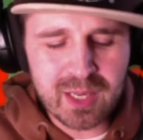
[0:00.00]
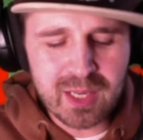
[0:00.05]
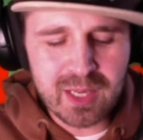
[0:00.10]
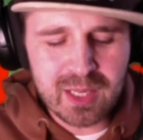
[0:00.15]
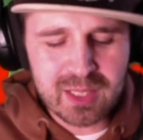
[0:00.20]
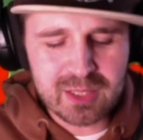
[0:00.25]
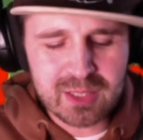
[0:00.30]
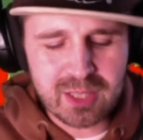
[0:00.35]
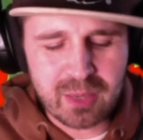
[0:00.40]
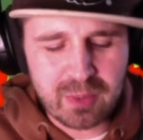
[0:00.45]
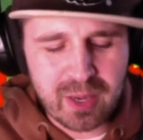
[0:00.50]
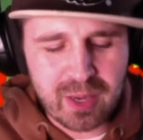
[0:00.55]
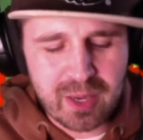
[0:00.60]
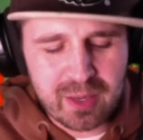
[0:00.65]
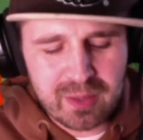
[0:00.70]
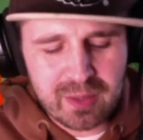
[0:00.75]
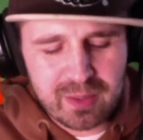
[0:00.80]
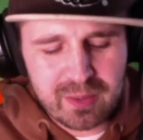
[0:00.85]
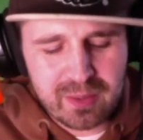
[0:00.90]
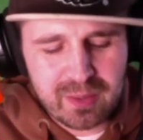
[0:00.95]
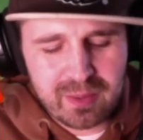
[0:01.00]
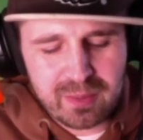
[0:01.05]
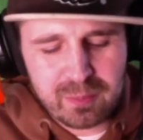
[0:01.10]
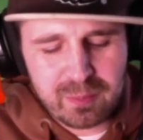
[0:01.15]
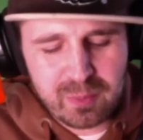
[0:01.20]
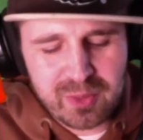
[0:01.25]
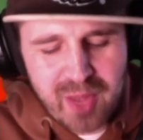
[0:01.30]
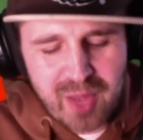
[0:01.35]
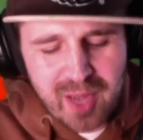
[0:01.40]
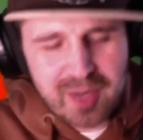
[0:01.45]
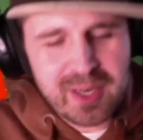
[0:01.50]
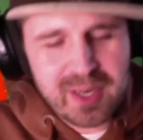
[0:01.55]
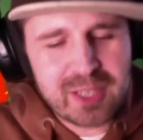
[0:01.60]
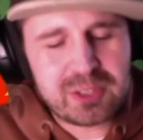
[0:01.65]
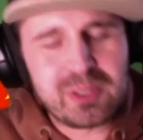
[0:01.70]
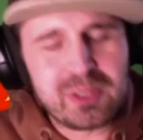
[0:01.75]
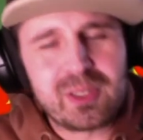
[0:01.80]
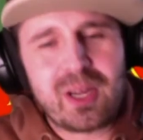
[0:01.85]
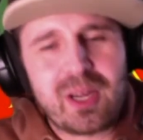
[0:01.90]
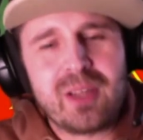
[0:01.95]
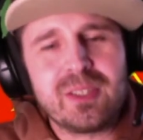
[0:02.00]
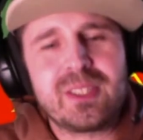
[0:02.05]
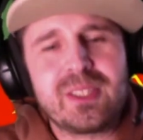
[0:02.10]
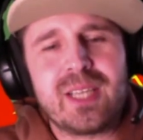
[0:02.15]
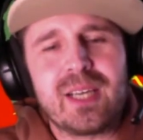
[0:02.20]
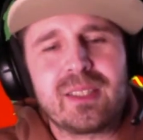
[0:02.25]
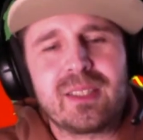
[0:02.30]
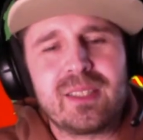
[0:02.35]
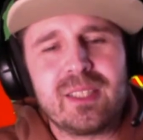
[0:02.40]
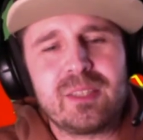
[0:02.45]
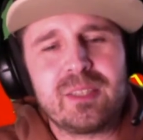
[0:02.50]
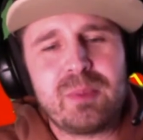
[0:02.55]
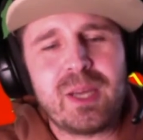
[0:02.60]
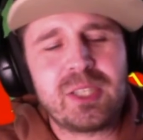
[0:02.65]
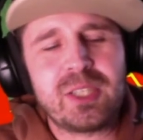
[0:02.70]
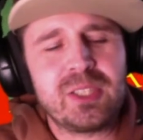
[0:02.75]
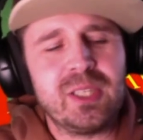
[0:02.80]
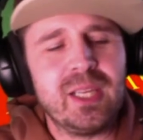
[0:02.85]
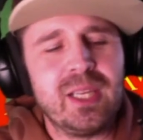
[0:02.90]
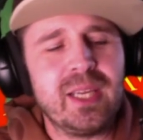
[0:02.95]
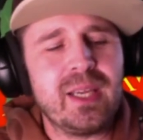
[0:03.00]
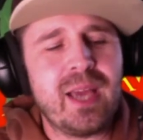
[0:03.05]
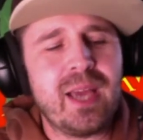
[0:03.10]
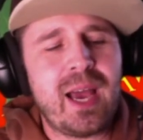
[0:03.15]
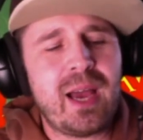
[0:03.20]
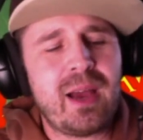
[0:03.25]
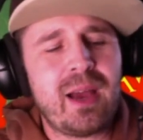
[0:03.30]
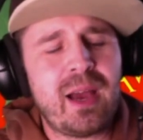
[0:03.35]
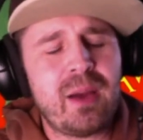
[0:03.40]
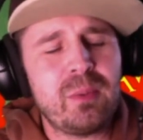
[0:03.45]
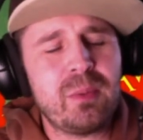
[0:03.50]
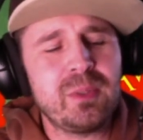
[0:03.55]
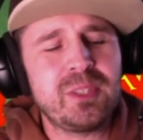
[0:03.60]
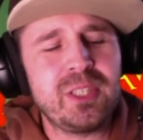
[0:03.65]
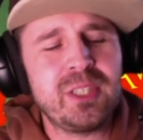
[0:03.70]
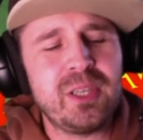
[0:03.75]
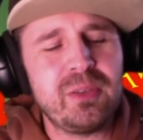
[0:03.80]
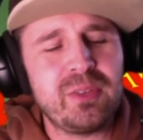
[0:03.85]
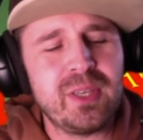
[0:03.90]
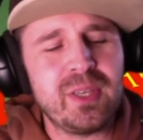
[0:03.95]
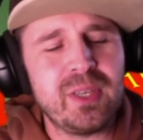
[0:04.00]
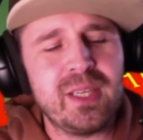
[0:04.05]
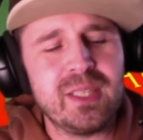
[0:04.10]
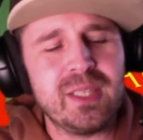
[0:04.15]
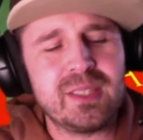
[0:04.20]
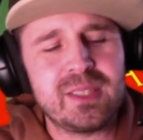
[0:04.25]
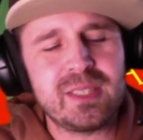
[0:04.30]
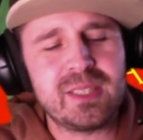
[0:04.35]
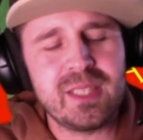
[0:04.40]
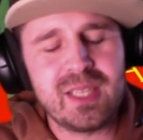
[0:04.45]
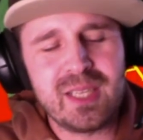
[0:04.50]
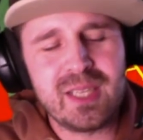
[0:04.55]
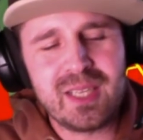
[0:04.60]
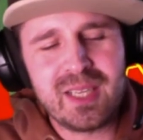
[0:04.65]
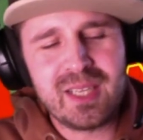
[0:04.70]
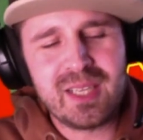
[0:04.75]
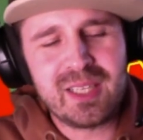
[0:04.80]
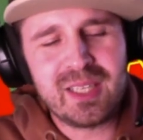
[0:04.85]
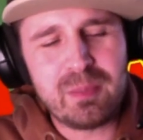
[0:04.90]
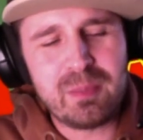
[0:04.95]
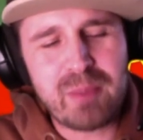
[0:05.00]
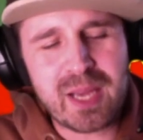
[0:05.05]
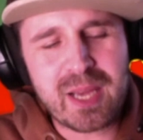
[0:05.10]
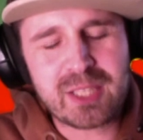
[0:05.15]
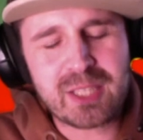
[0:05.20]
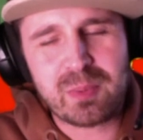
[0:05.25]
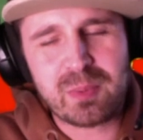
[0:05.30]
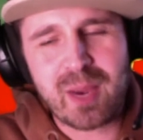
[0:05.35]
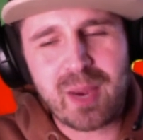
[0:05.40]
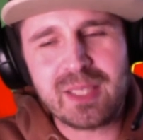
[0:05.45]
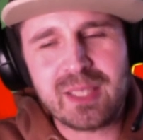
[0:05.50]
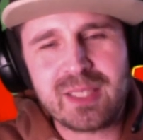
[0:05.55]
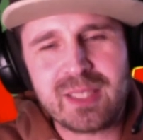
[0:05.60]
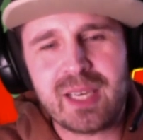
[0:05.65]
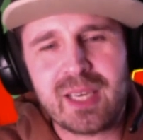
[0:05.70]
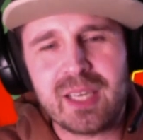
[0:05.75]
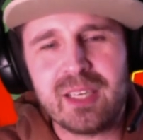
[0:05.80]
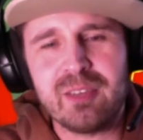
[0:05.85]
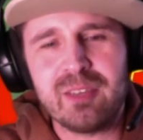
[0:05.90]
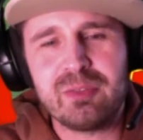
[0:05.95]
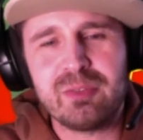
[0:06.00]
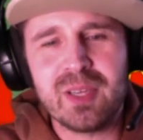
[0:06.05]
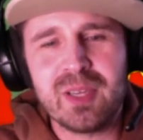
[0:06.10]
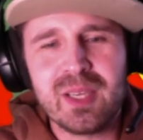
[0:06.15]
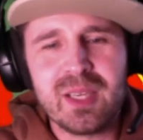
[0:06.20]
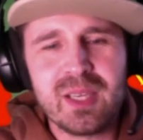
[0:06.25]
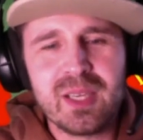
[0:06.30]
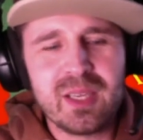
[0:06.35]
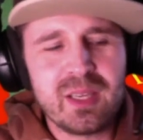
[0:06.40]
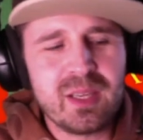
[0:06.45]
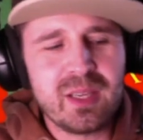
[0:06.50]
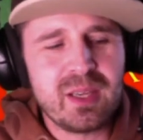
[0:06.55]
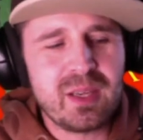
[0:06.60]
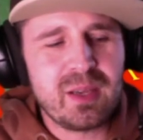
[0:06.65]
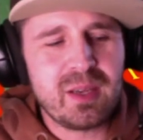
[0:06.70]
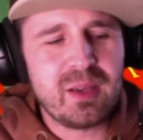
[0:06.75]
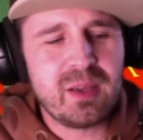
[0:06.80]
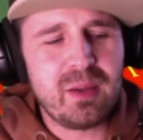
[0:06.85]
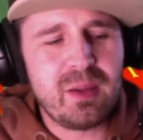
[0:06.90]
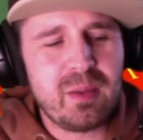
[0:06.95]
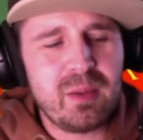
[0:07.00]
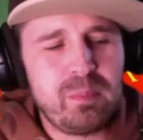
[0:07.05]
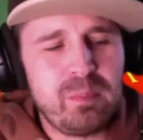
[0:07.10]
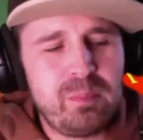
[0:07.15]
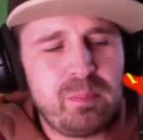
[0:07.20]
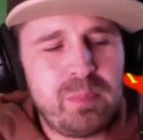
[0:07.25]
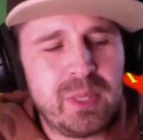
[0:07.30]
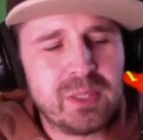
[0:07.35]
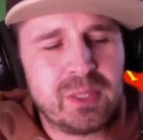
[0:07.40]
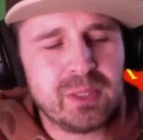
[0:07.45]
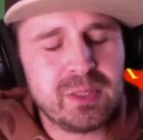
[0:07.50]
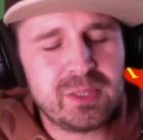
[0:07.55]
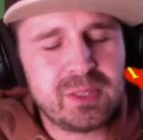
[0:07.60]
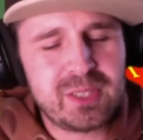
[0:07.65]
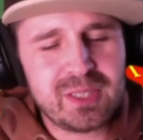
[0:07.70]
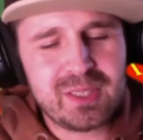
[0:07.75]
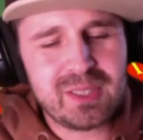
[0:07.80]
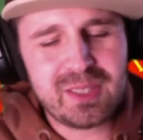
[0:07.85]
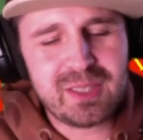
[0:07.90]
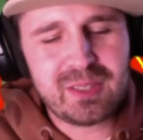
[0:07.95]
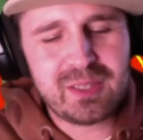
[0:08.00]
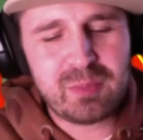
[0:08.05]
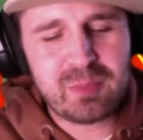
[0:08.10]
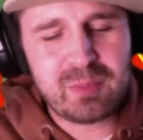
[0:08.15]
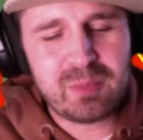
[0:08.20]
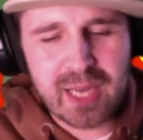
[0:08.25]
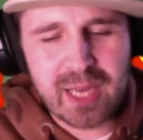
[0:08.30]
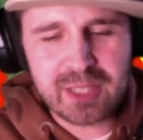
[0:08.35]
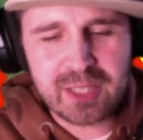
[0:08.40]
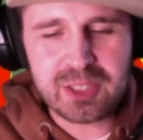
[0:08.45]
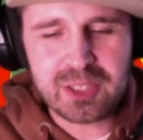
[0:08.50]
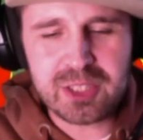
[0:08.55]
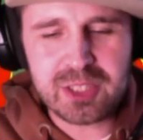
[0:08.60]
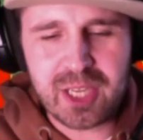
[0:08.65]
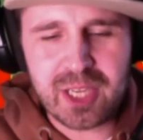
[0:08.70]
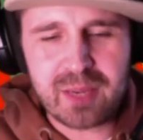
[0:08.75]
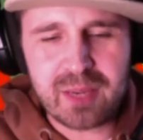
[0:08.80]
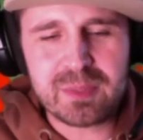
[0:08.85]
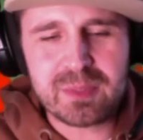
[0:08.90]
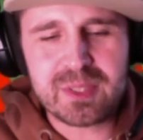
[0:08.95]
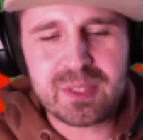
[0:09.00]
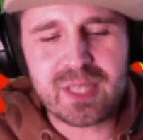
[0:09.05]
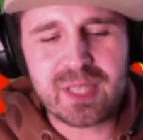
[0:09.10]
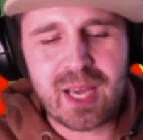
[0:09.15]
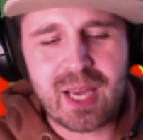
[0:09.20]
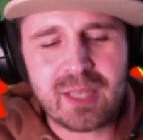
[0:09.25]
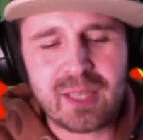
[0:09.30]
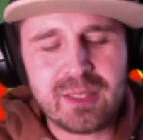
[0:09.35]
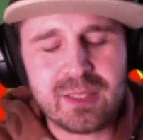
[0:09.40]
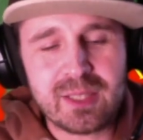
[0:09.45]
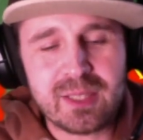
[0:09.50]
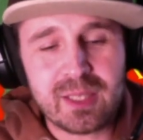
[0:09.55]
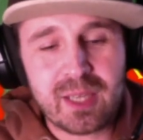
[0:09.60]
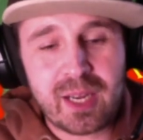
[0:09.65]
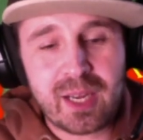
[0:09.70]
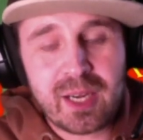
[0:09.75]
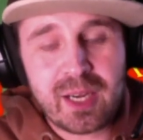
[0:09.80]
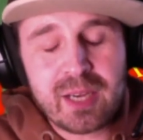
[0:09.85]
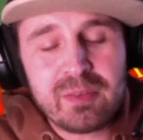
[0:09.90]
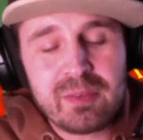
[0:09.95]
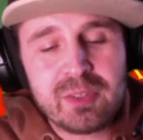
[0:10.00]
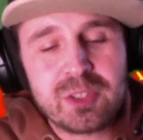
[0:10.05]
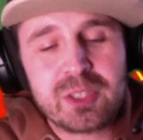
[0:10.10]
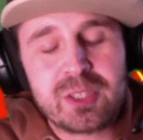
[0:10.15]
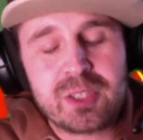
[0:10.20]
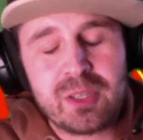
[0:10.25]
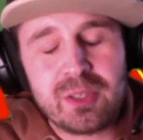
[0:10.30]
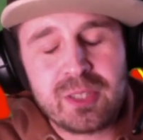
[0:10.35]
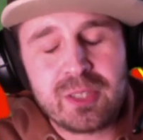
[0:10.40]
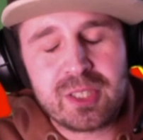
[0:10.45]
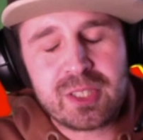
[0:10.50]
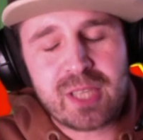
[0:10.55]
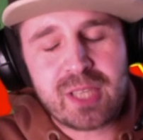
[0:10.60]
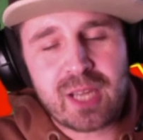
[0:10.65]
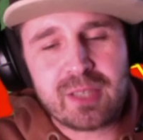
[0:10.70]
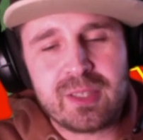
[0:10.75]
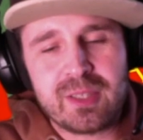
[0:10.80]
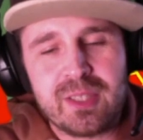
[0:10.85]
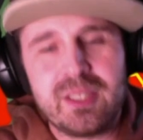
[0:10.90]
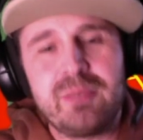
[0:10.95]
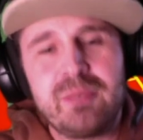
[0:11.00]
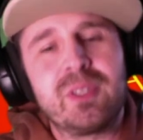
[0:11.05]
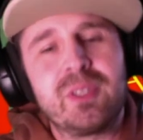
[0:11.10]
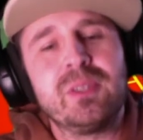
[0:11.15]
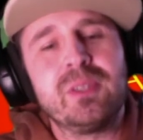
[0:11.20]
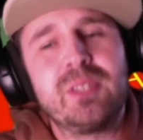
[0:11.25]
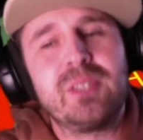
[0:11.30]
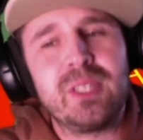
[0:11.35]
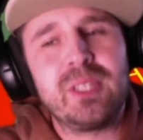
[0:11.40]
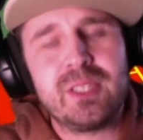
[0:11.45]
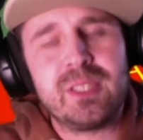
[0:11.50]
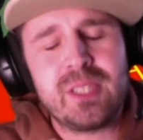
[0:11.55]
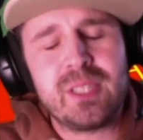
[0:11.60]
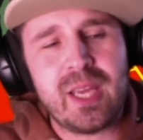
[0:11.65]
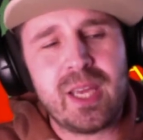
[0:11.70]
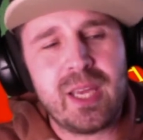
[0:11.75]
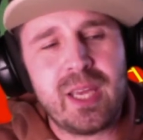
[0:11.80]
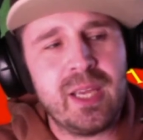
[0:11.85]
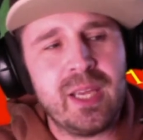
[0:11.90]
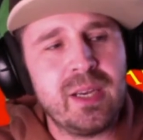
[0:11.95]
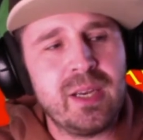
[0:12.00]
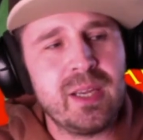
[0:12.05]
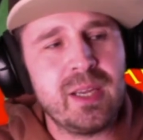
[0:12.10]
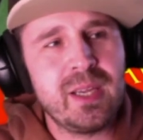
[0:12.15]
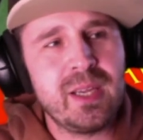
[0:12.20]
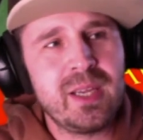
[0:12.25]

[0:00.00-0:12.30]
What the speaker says: so with that initial contact, especially, how would you think it's the best way to kind of build relationships and even just understand the difficulties in